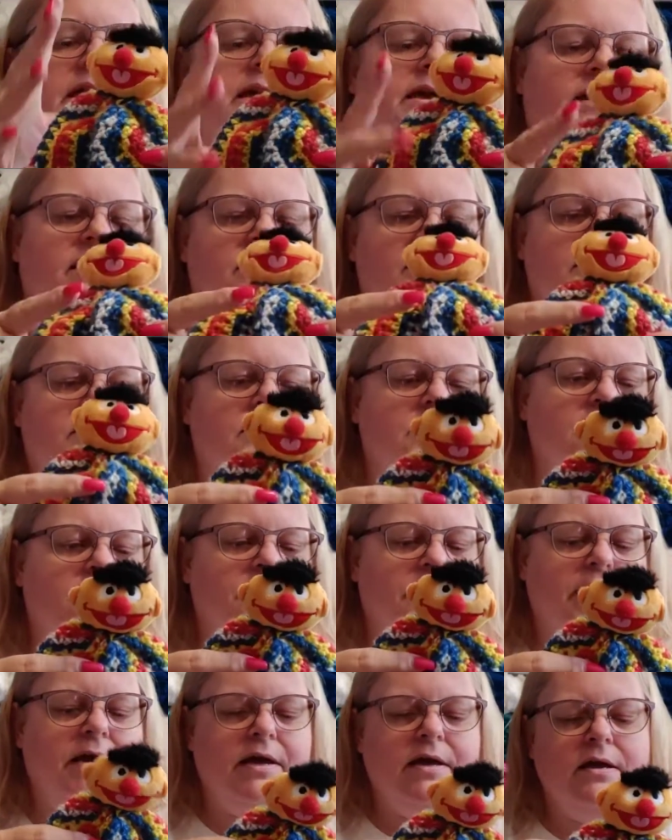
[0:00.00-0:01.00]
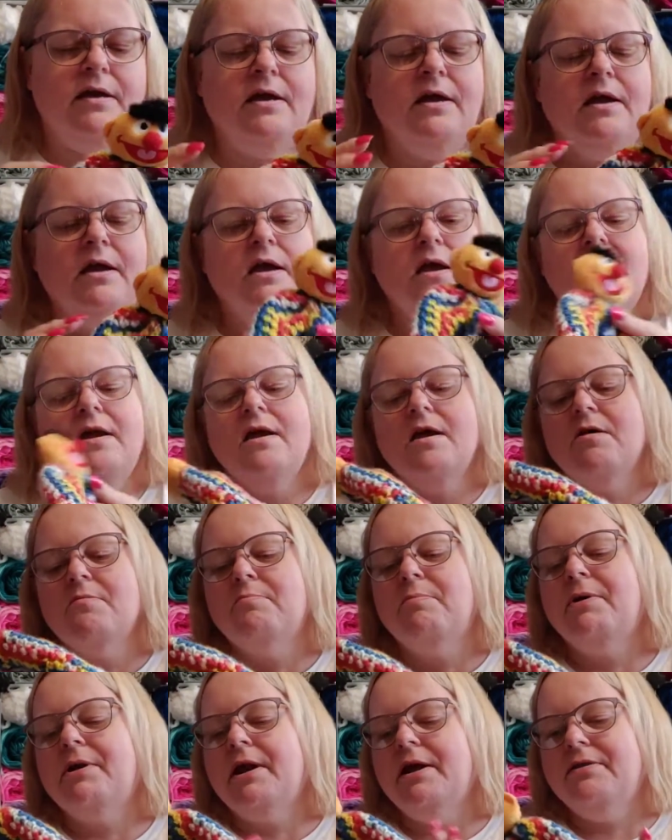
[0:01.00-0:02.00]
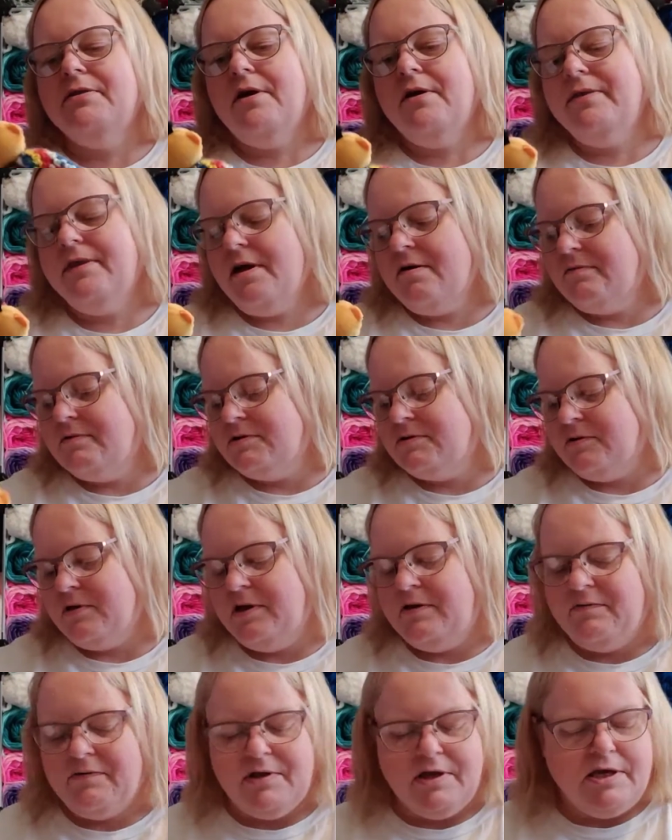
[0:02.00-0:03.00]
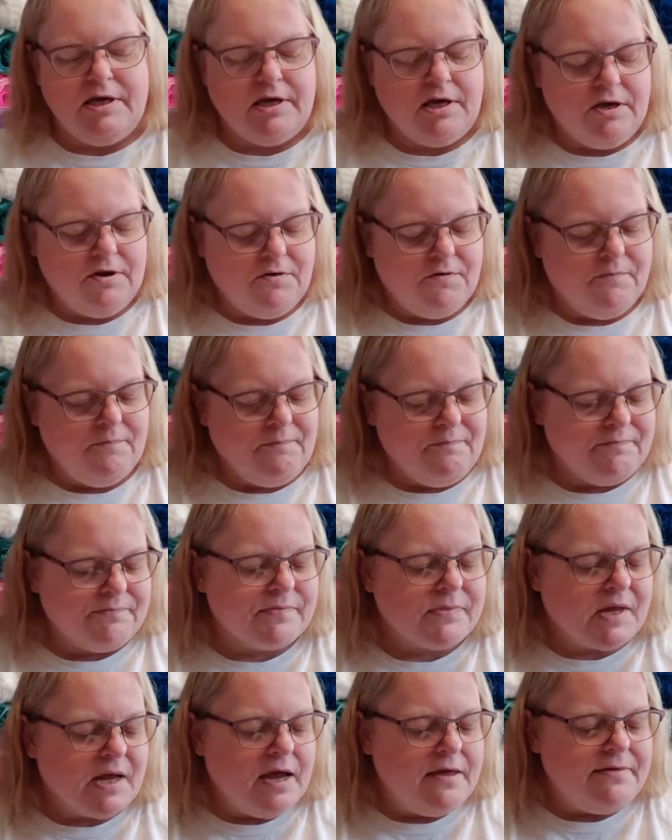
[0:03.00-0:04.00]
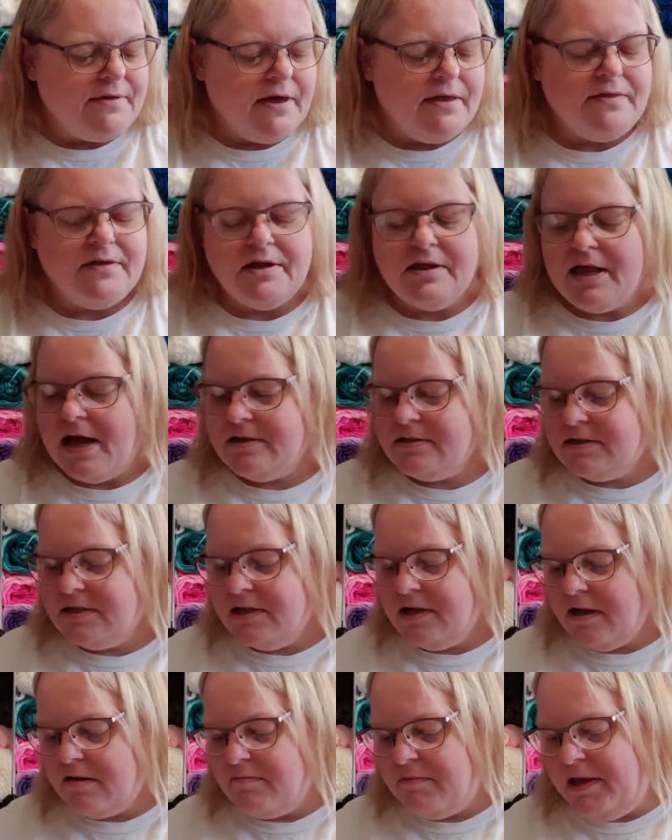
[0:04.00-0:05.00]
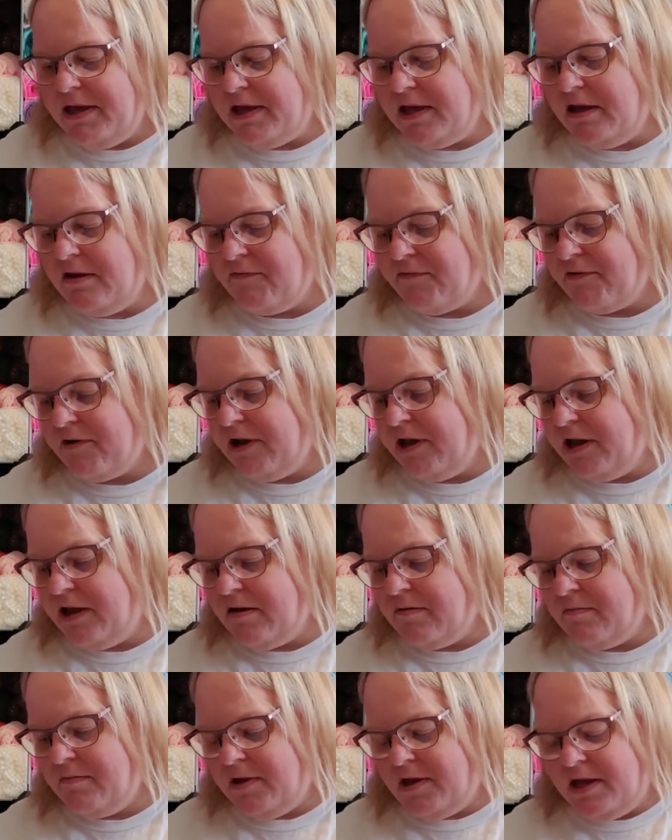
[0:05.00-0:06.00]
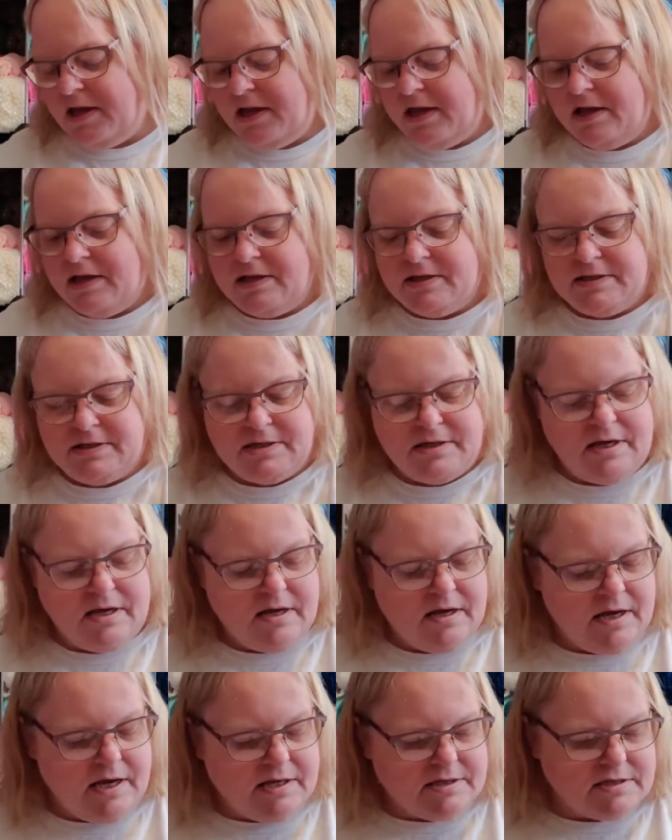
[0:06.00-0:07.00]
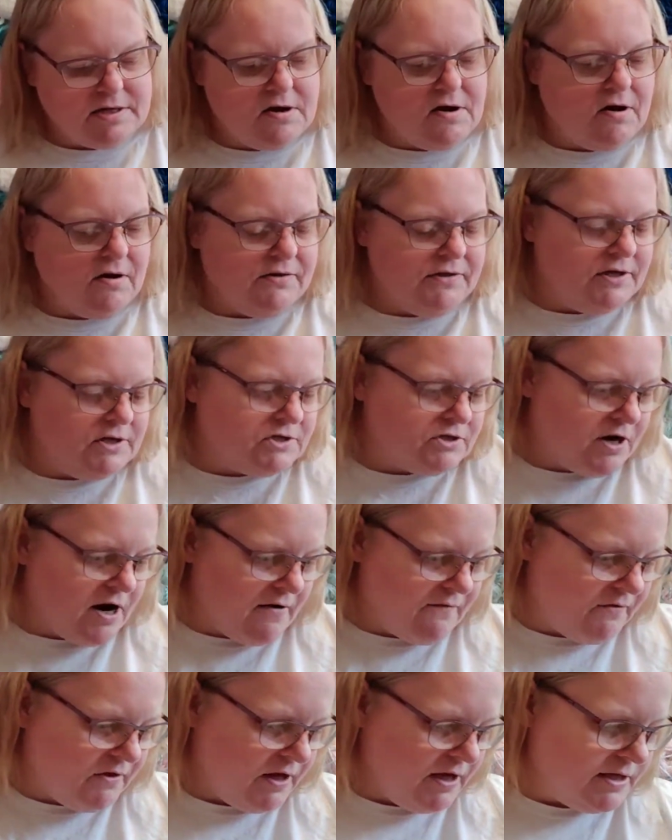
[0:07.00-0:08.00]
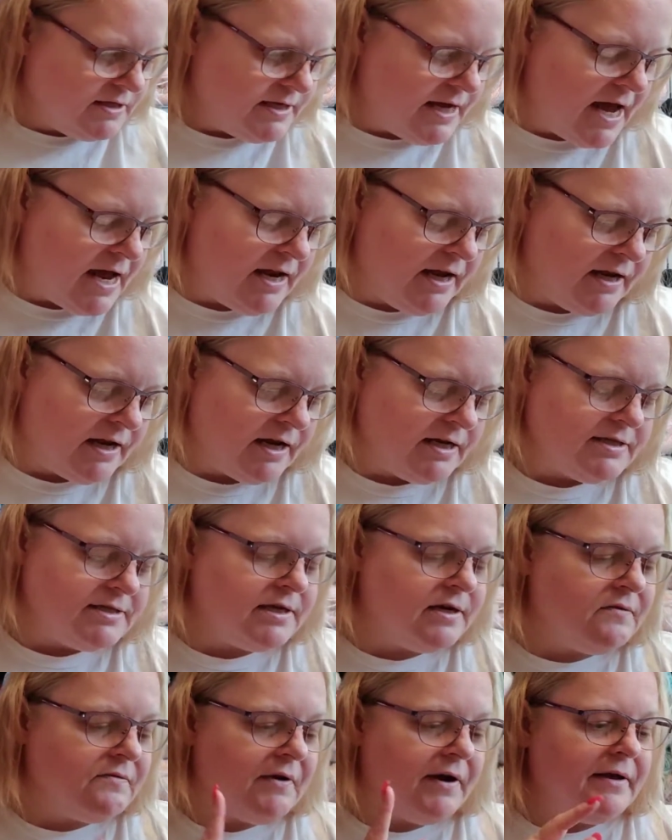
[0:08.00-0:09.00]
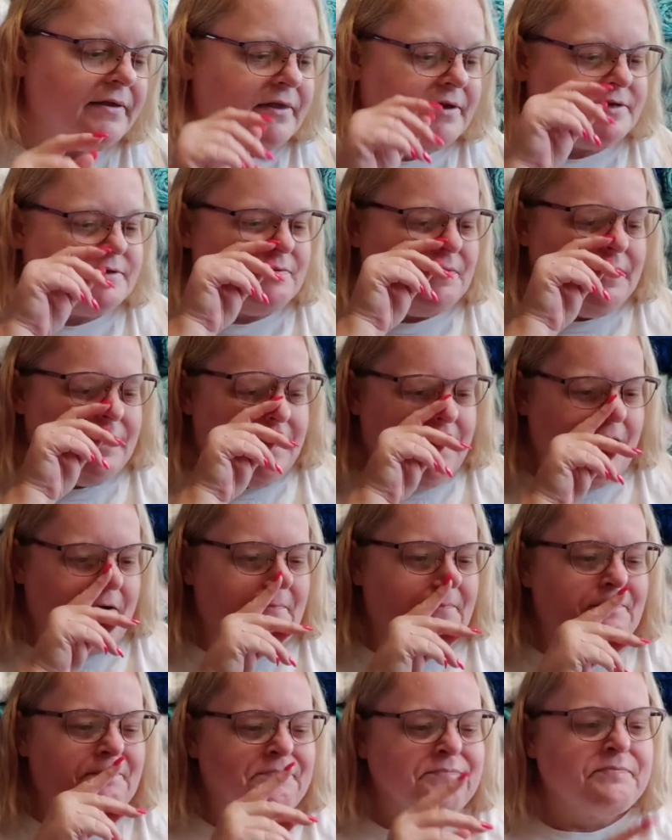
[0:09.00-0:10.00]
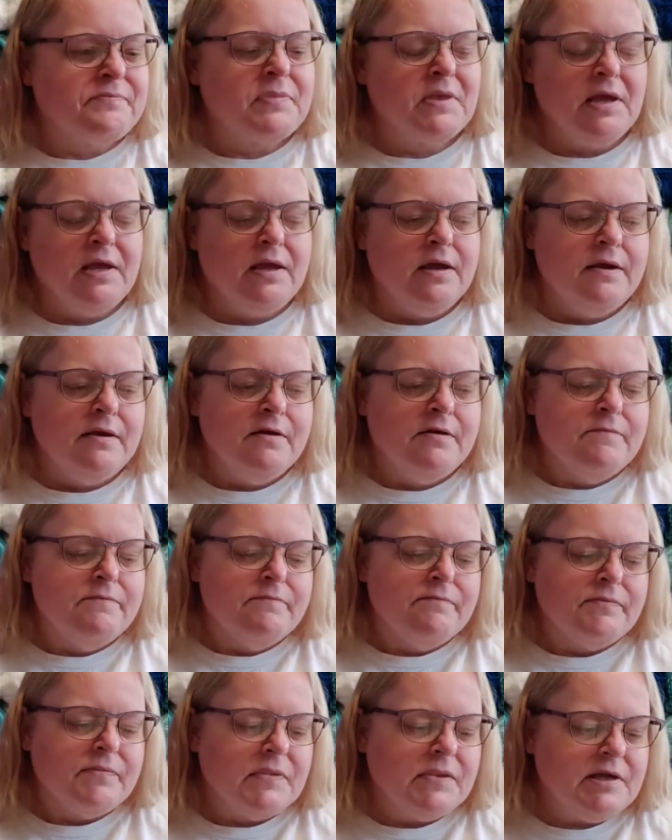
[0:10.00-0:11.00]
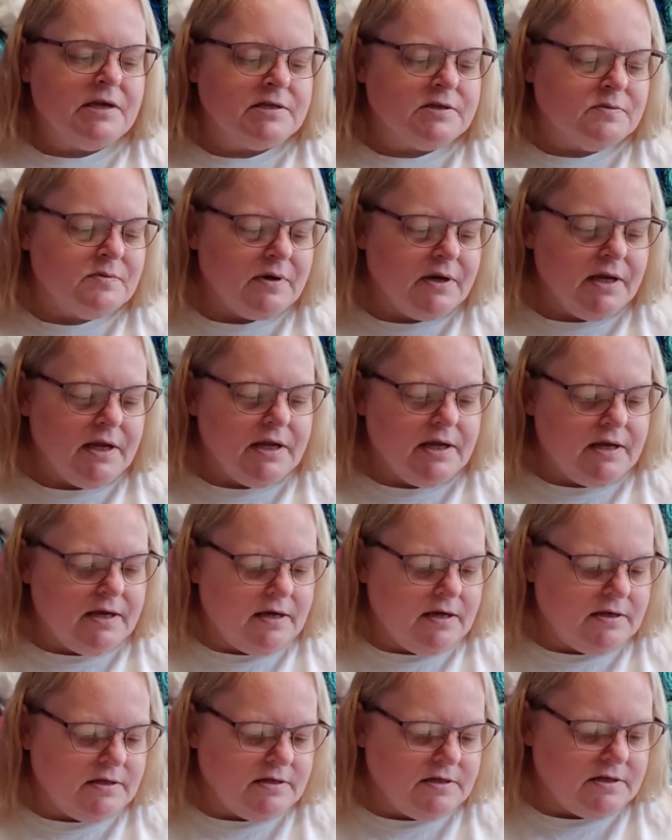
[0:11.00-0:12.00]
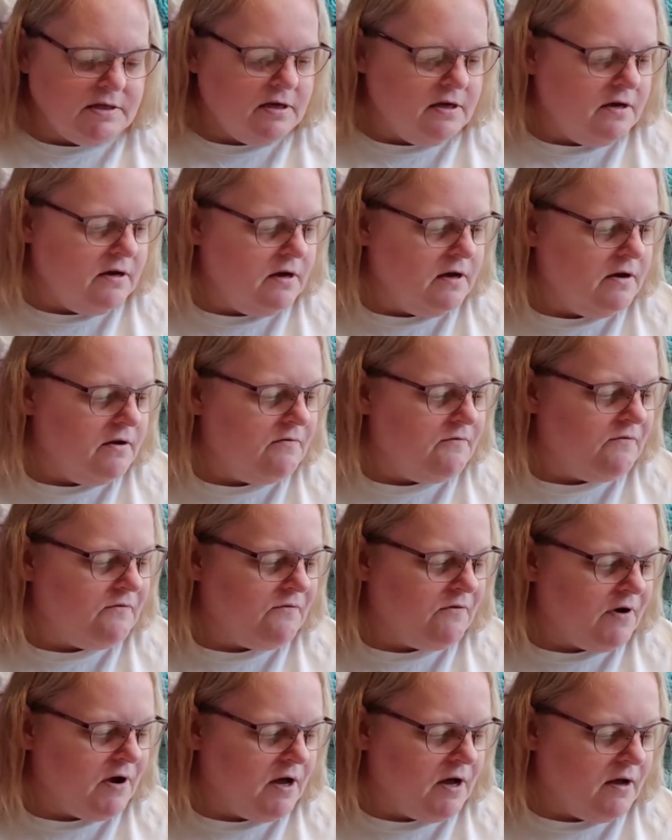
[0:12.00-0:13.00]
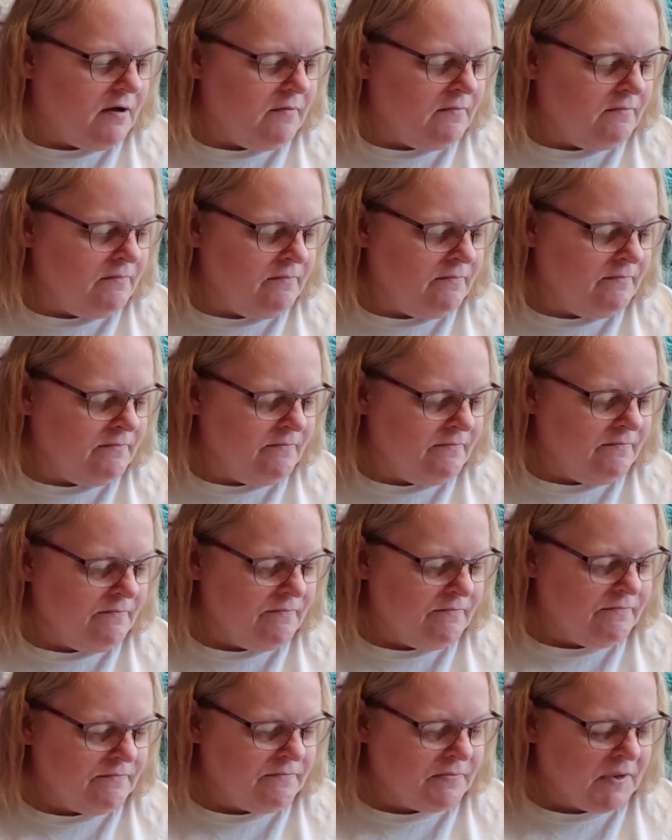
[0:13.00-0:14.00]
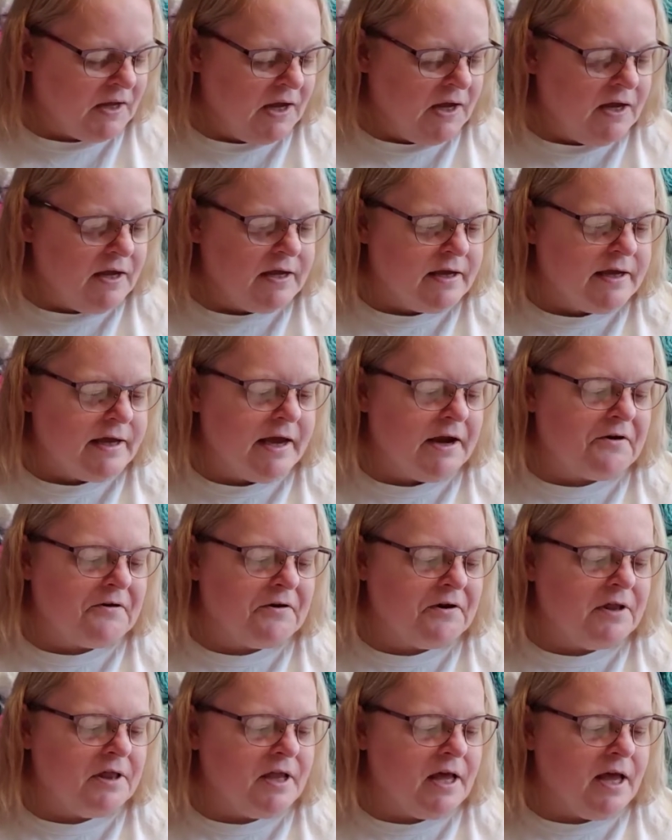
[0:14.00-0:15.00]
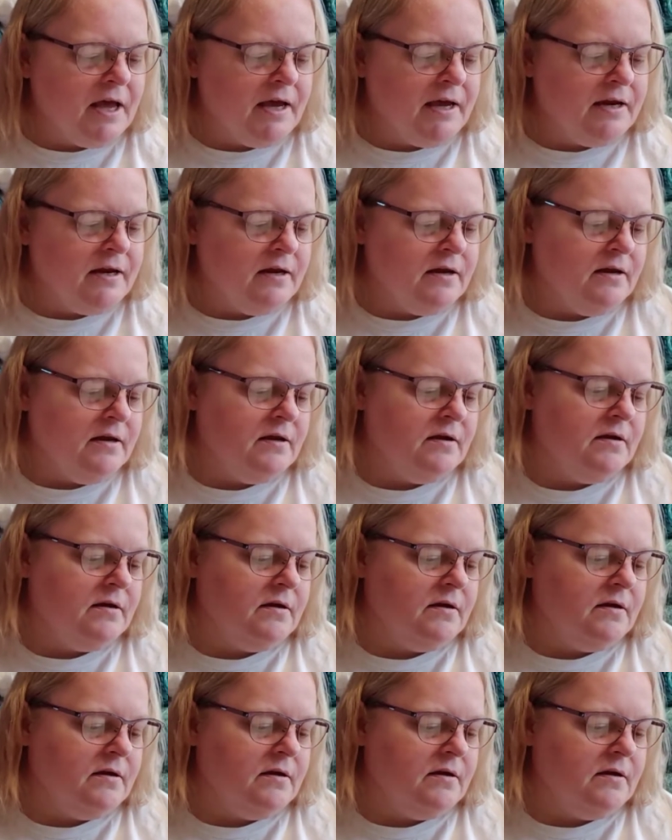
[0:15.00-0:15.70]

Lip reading: it in a little bit. But I thought that was really cute. And then the last thing I'm making for him is, it's called the Traveling Teddy, and I did write this one down. This one is from Carolyn